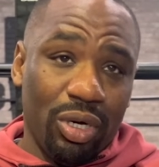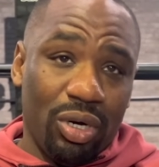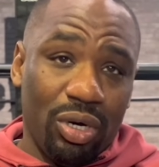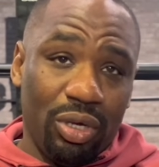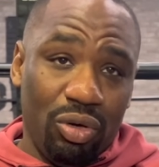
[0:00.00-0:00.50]

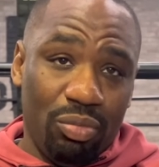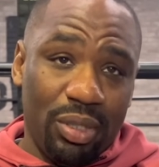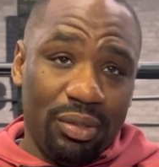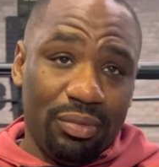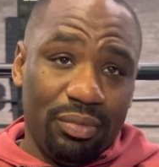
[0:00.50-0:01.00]
all
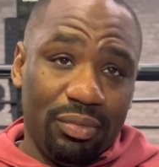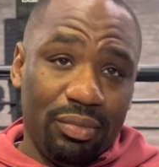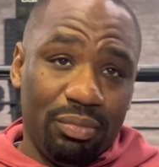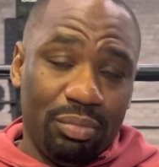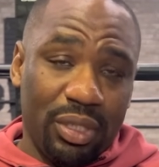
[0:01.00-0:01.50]
human,
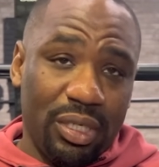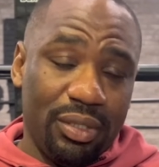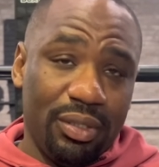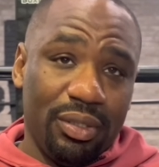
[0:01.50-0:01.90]
but,